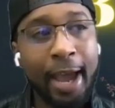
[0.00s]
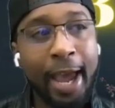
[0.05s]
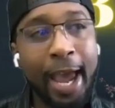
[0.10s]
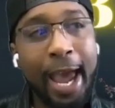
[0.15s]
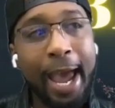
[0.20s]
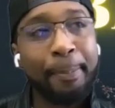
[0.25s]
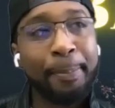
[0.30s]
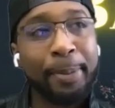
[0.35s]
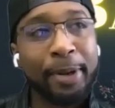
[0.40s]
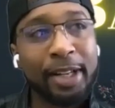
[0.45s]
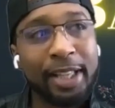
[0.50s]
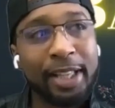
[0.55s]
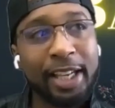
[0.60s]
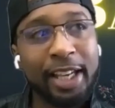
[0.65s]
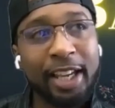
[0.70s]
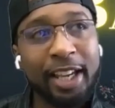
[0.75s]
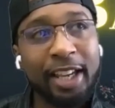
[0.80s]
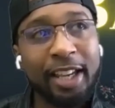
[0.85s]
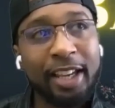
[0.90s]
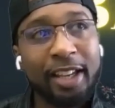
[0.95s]

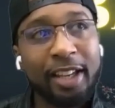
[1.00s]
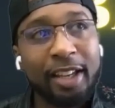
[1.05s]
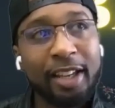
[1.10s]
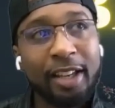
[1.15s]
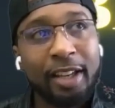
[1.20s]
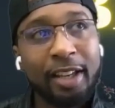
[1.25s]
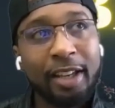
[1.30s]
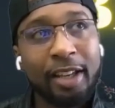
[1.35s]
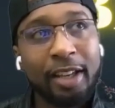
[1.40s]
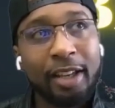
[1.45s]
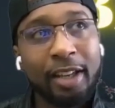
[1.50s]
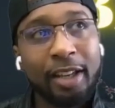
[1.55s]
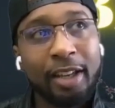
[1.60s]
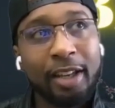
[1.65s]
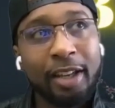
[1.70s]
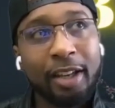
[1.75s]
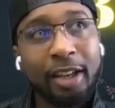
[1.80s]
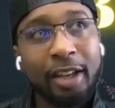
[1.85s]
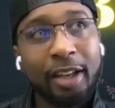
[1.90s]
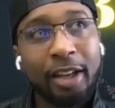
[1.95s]
happily
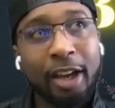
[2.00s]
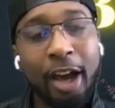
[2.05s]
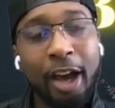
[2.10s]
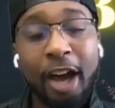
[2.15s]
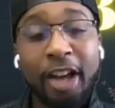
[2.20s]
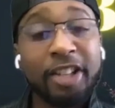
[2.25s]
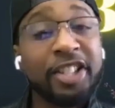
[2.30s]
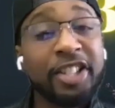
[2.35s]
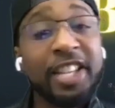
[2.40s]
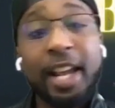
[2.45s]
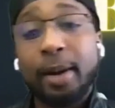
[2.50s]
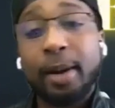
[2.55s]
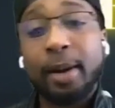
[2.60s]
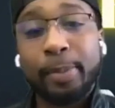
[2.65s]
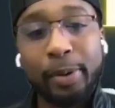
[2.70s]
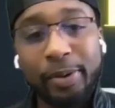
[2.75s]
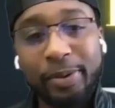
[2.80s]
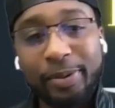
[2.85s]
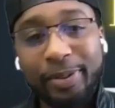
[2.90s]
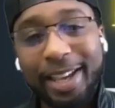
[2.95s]

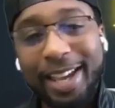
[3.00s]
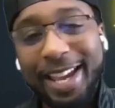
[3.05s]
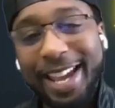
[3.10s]
unsettable?